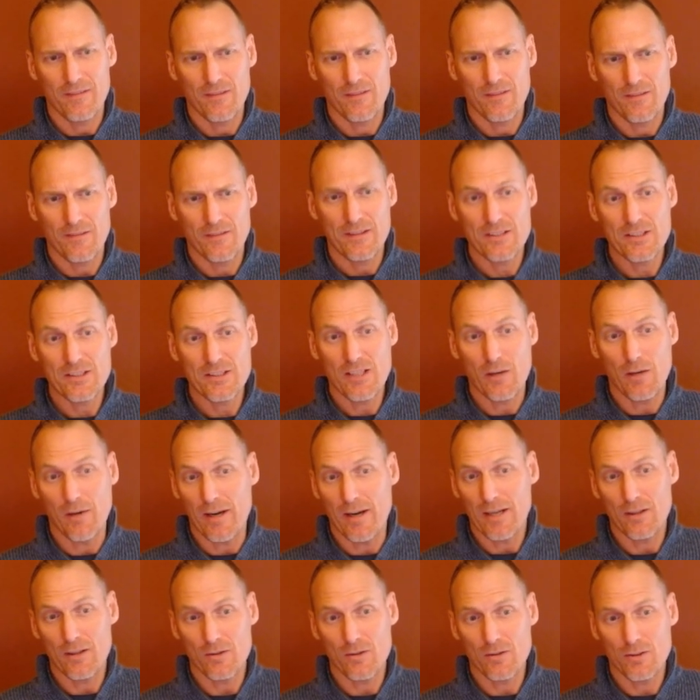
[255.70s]
this is how
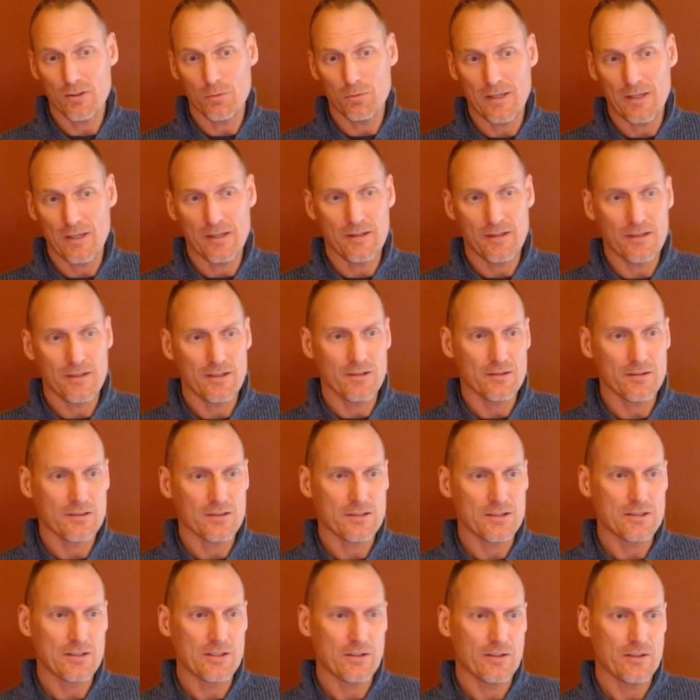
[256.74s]
I learned to play the
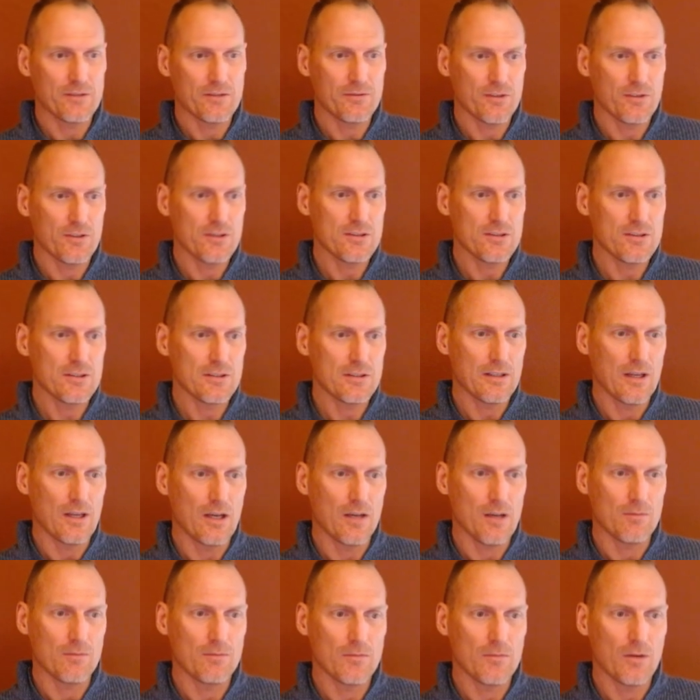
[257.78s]
Sicilian first.
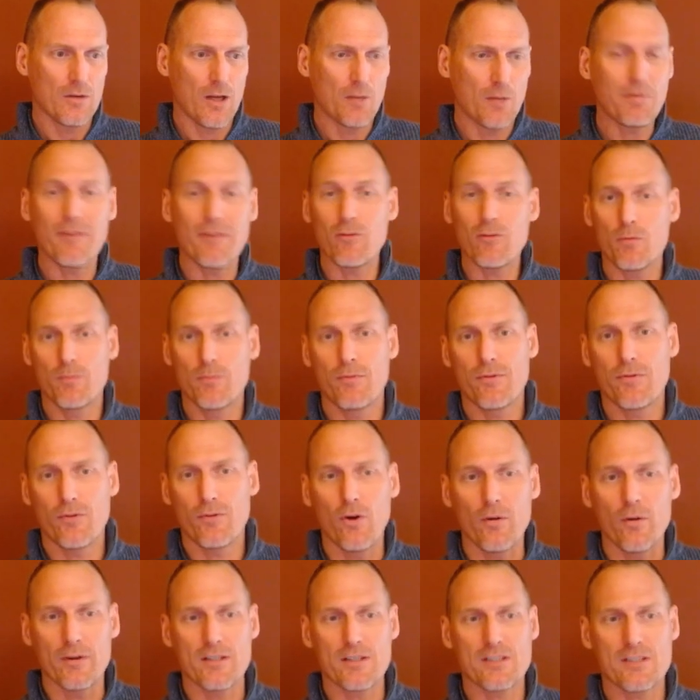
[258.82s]
I'll probably
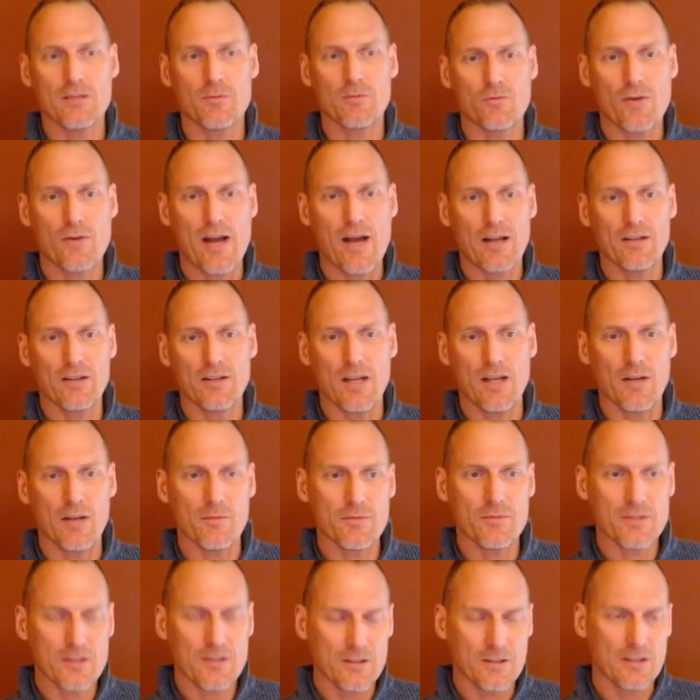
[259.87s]
throw in some dragon
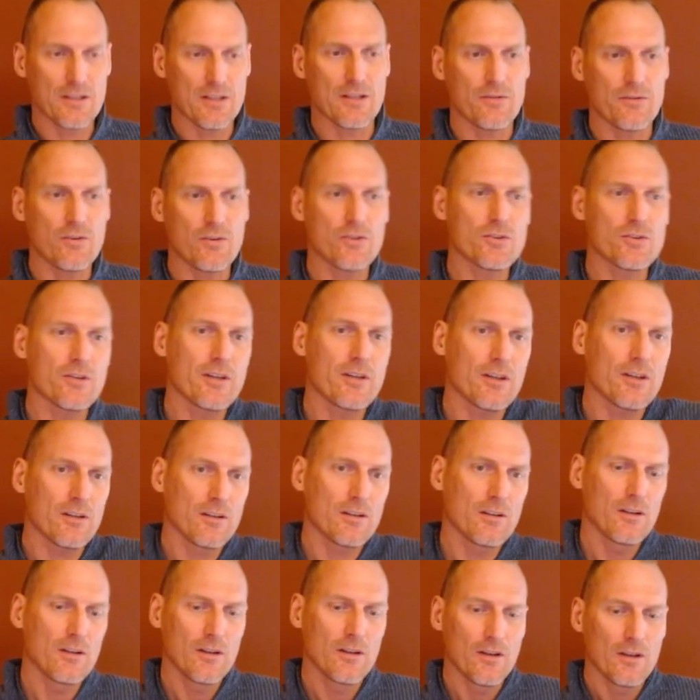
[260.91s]
games in the future here
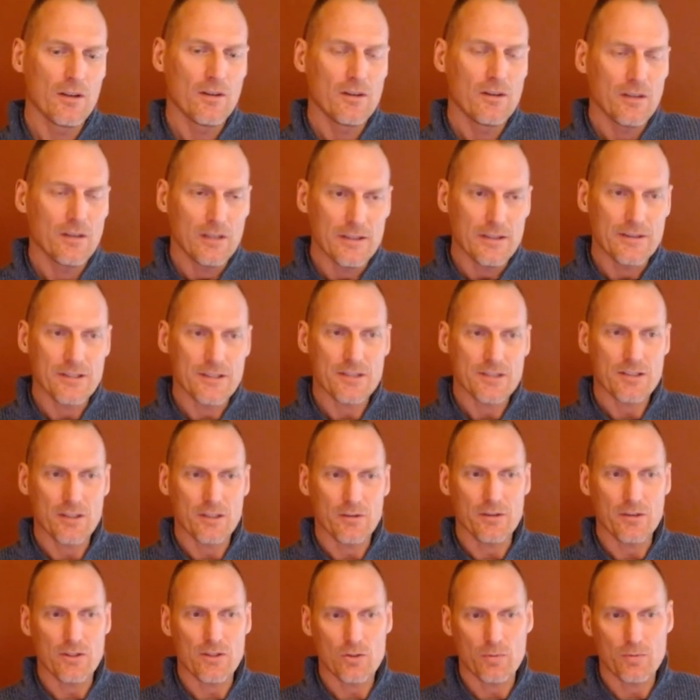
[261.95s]
in this
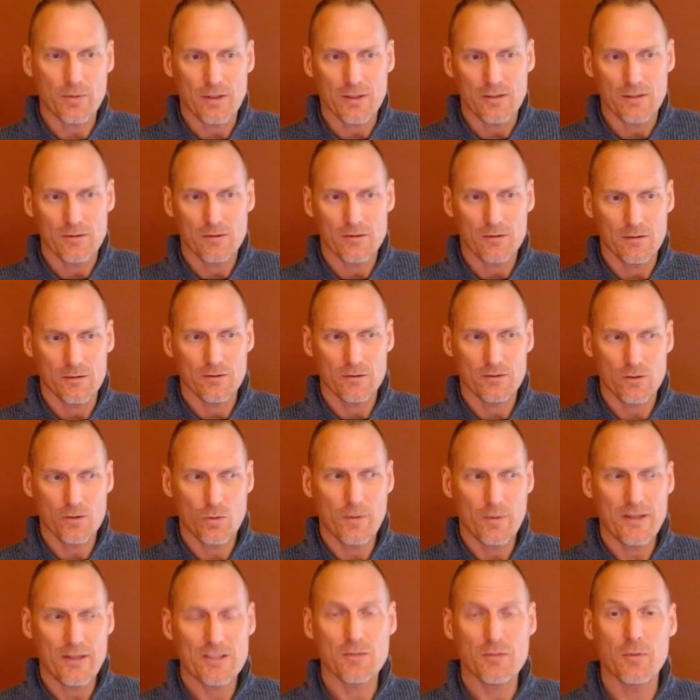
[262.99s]
series, but to
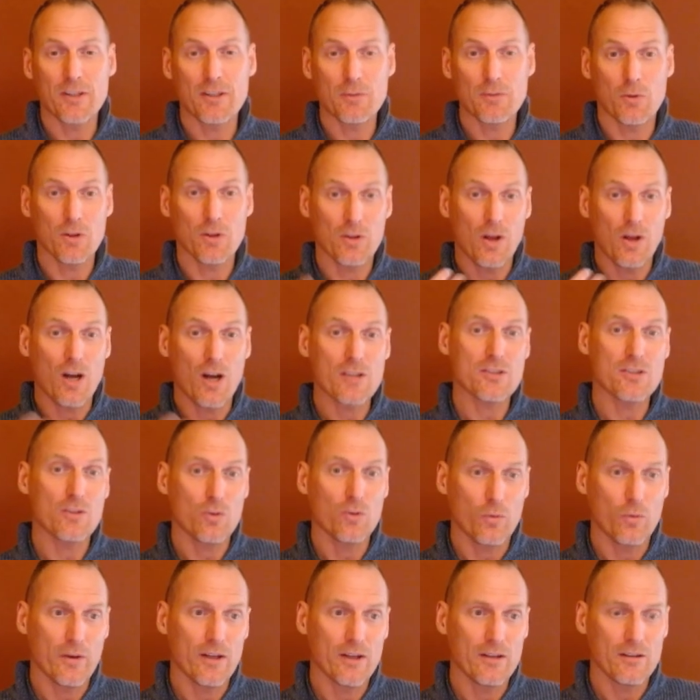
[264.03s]
me it's a much more
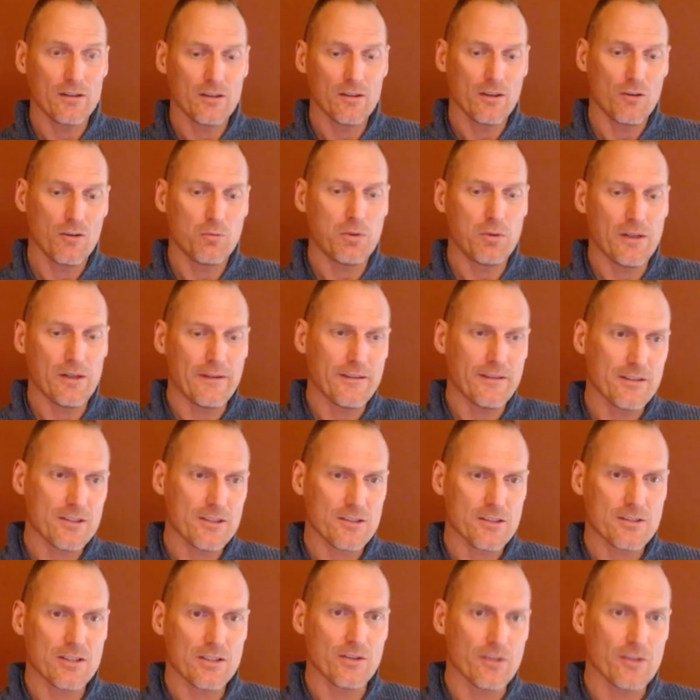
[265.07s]
logical way of playing the
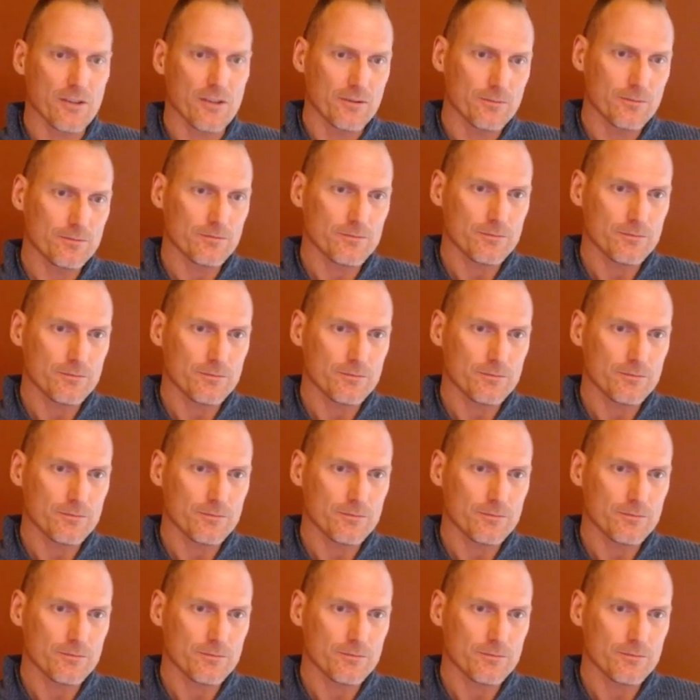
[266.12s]
Sicilian.